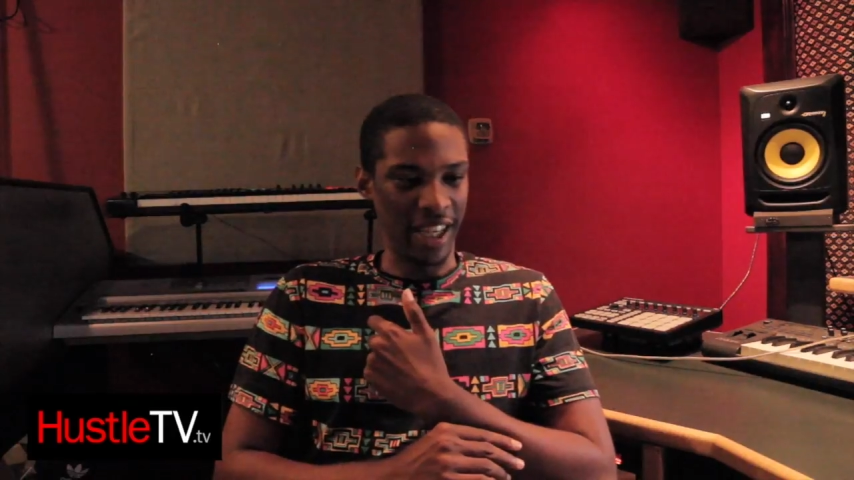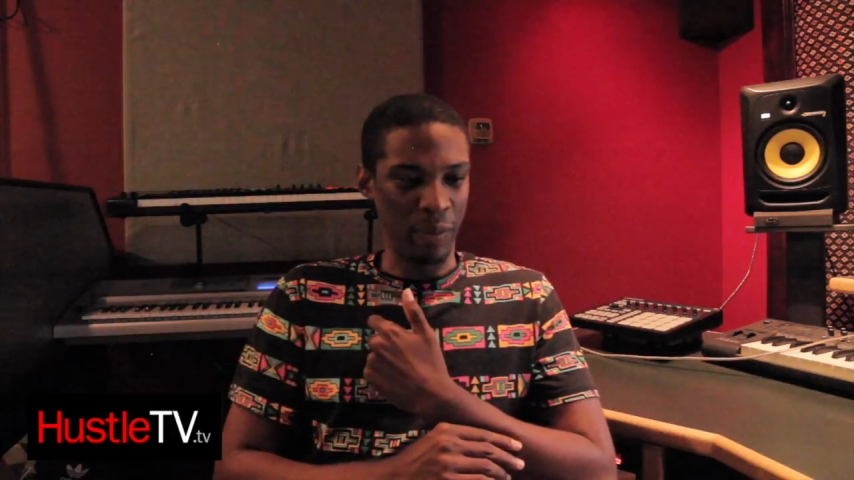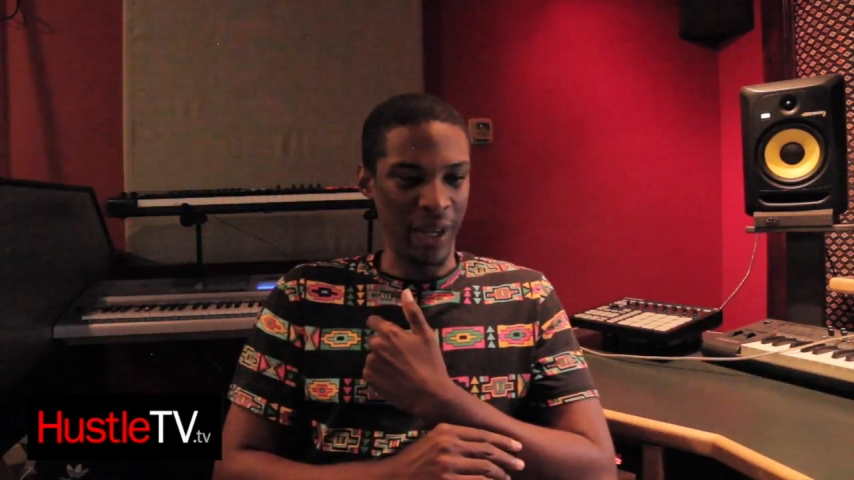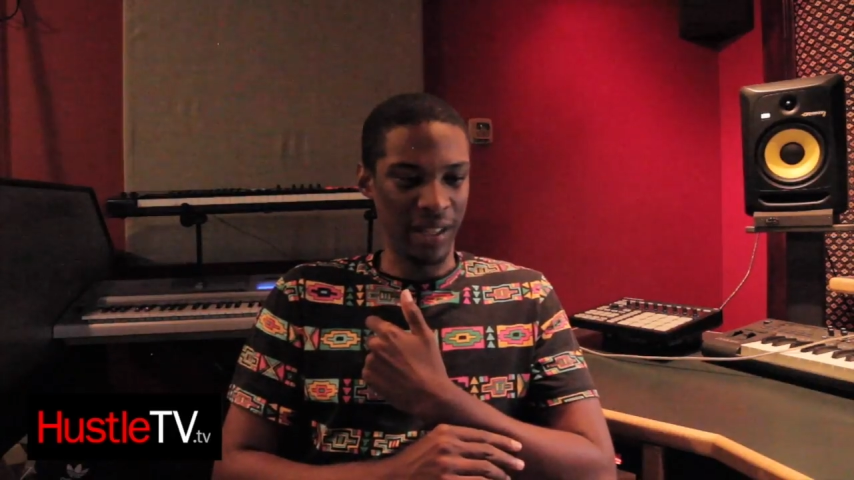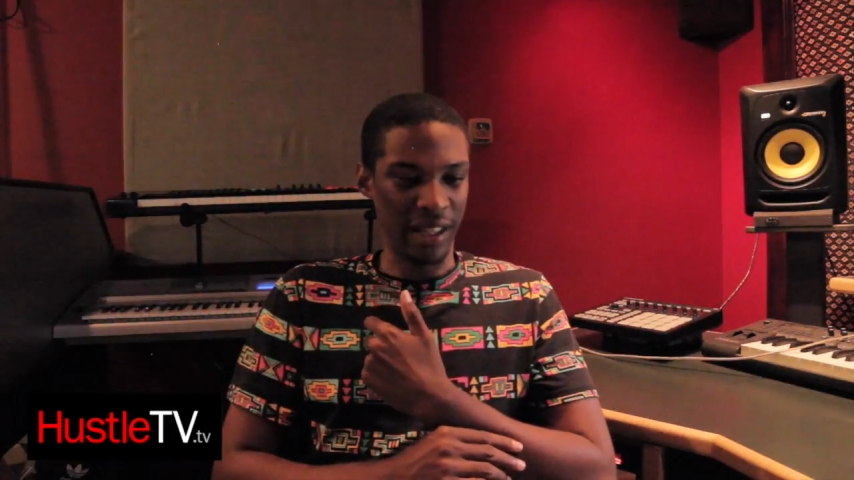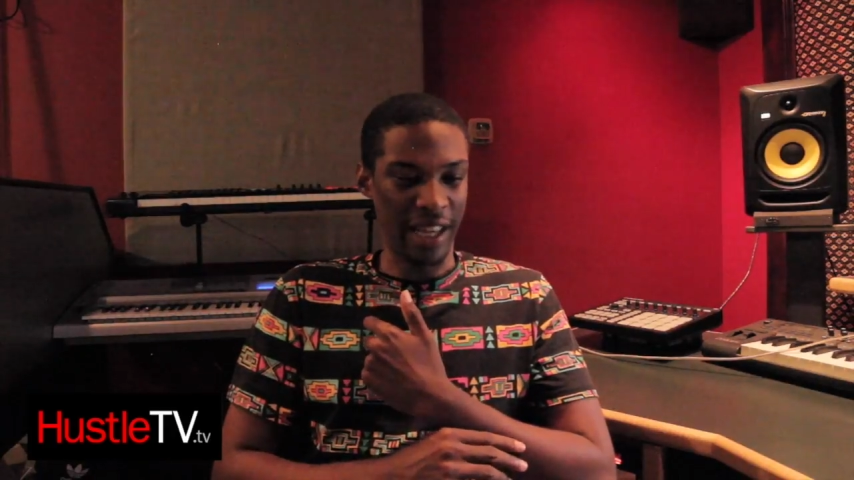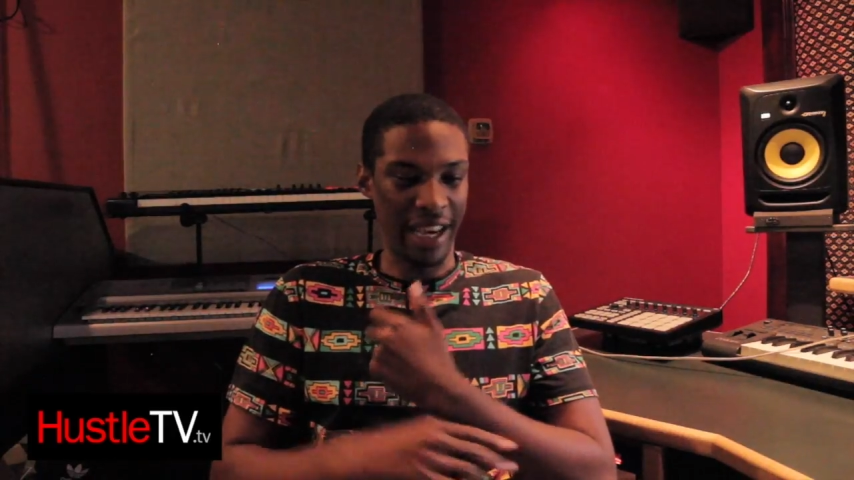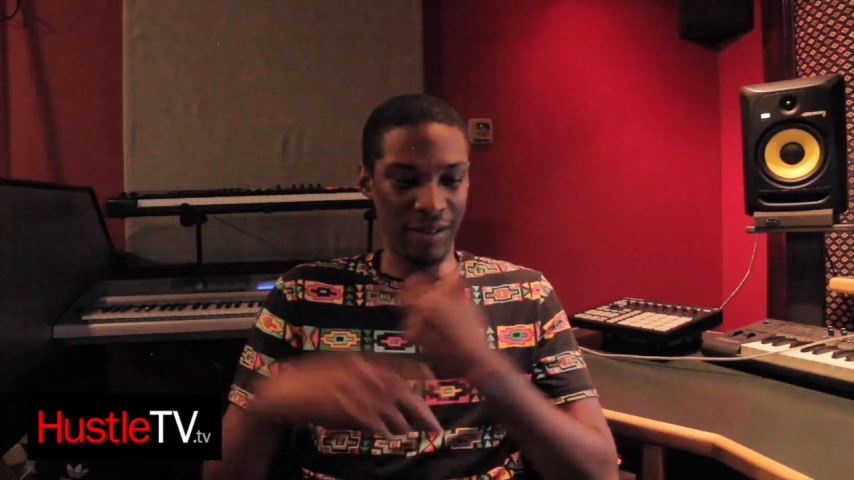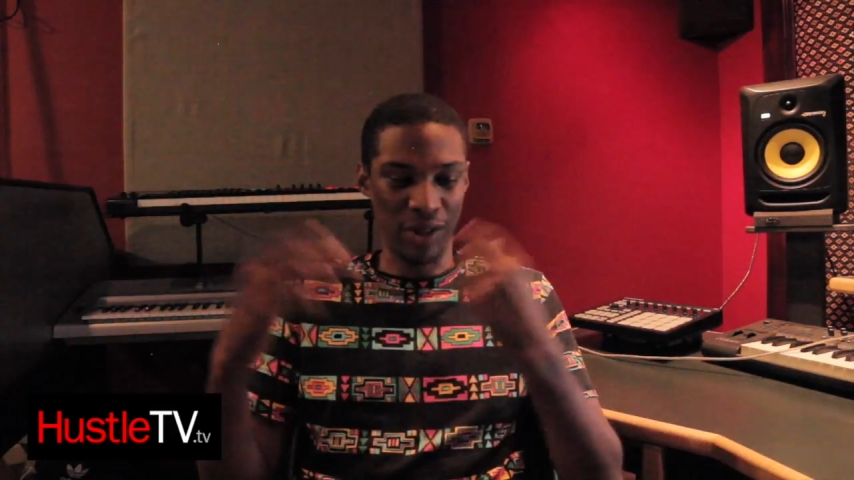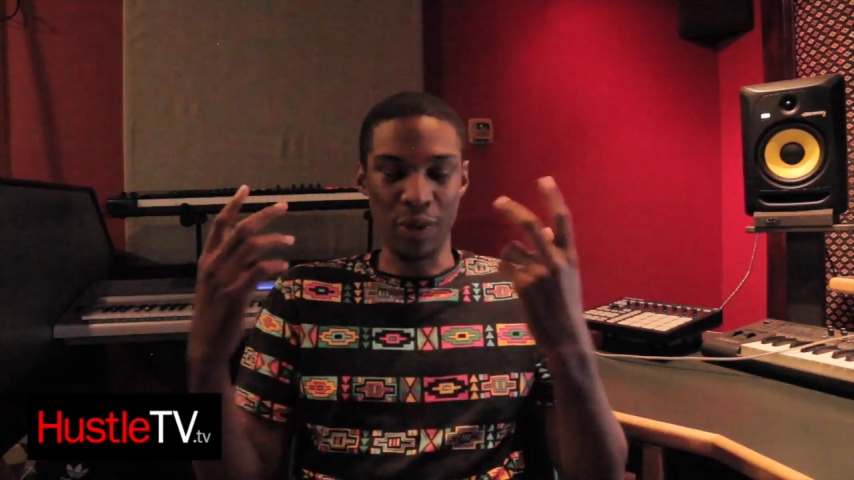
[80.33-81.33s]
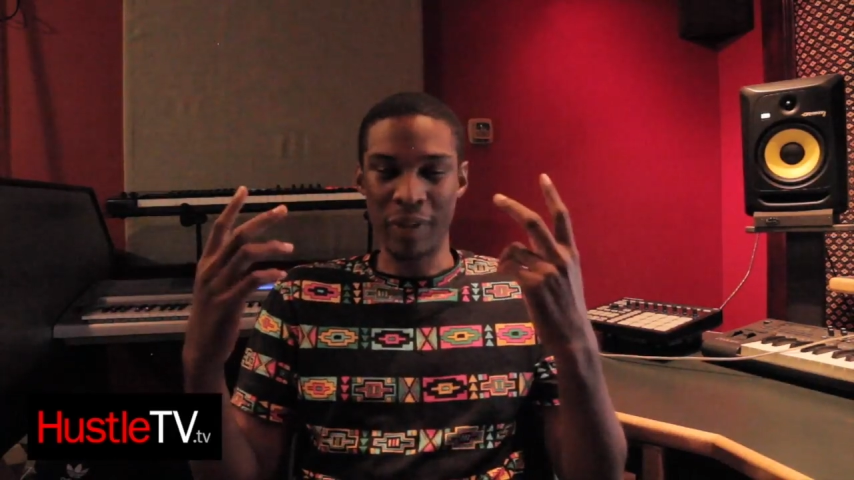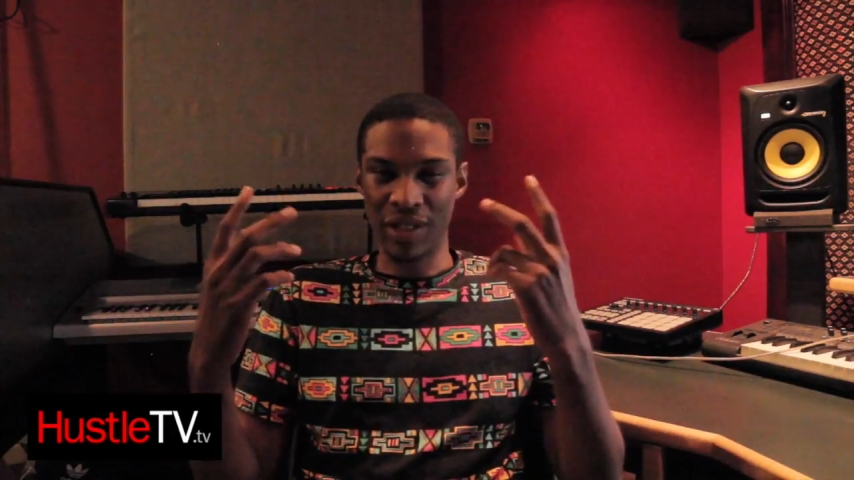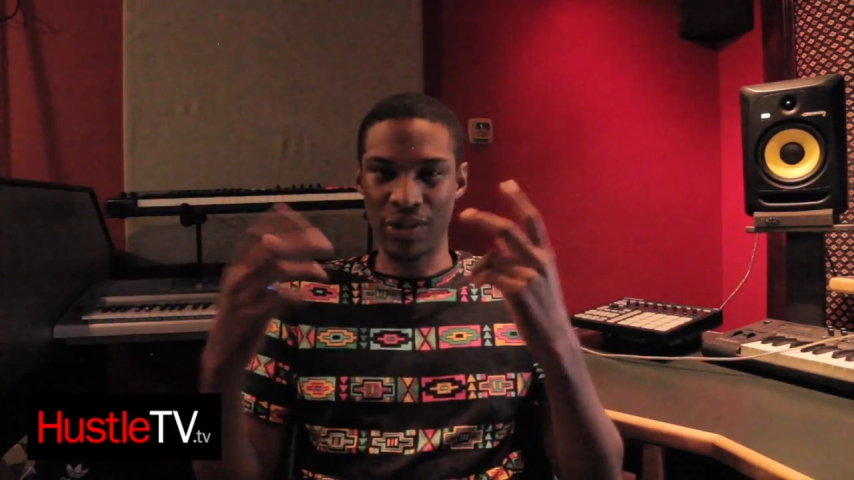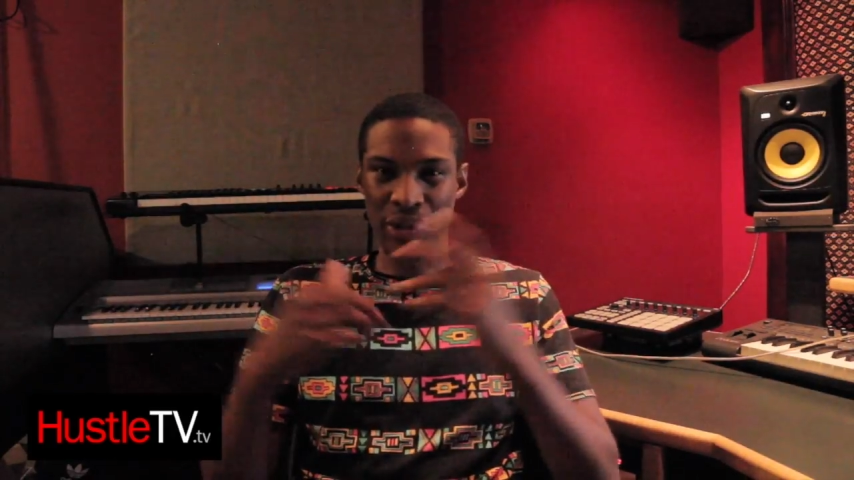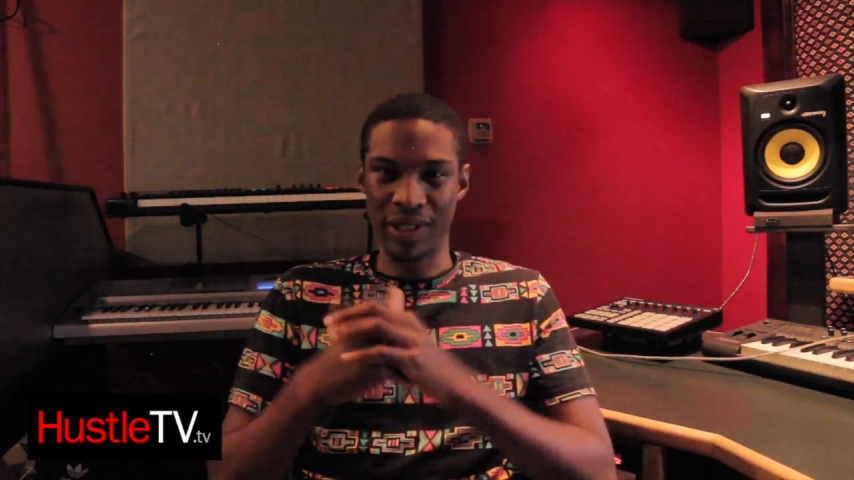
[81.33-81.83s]
It's basically like having two
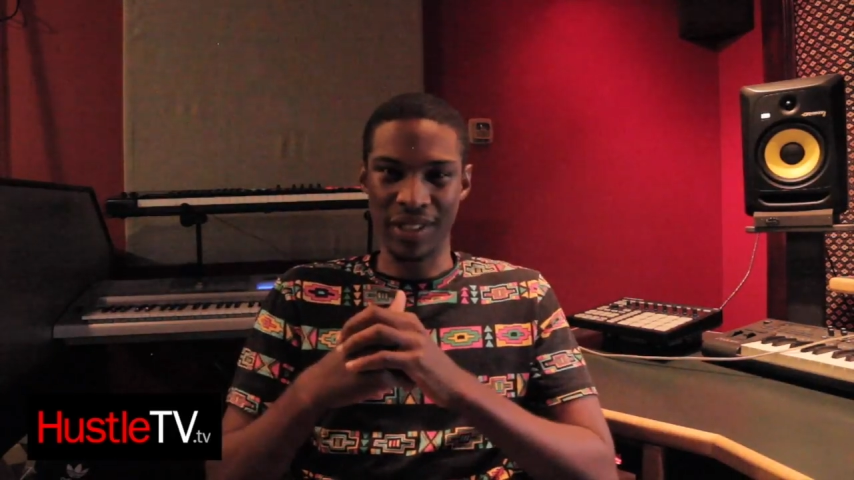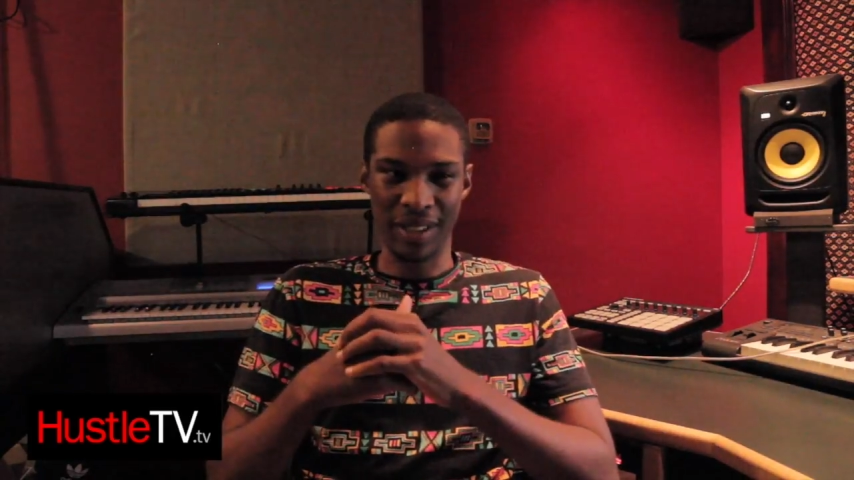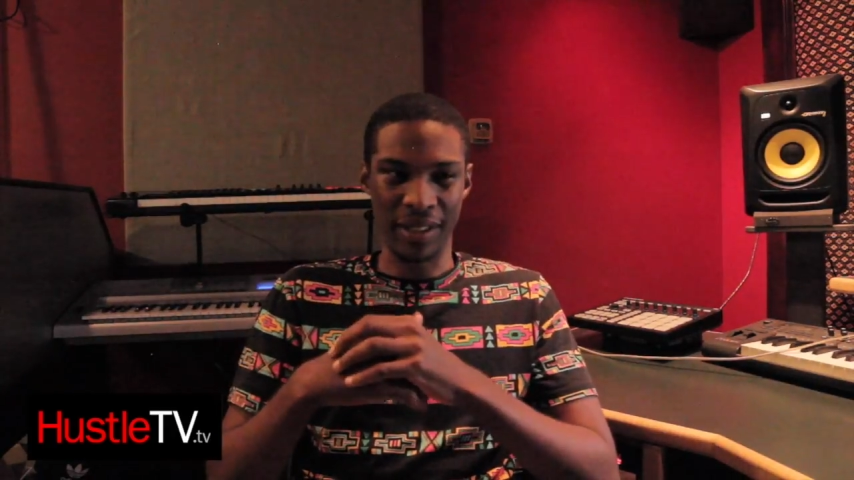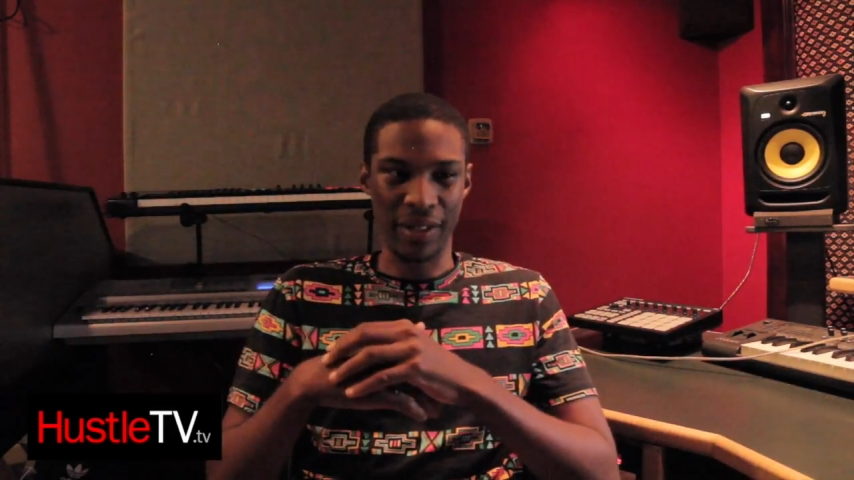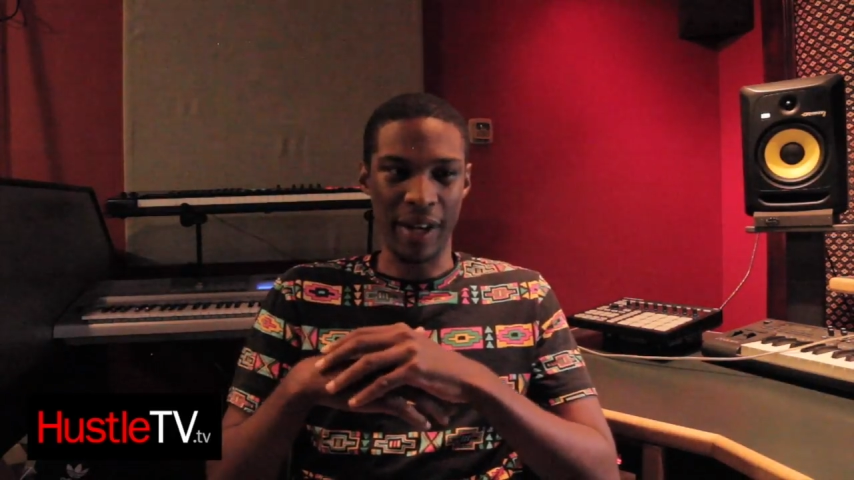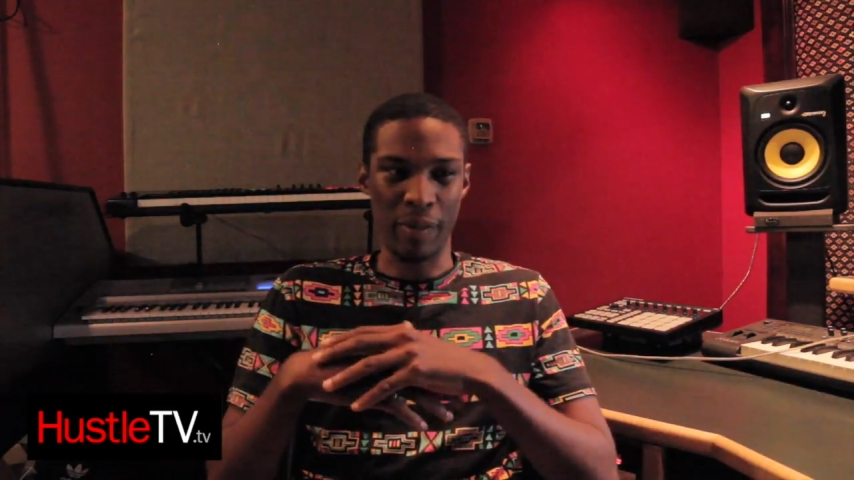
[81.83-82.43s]
mentors, you know, yeah.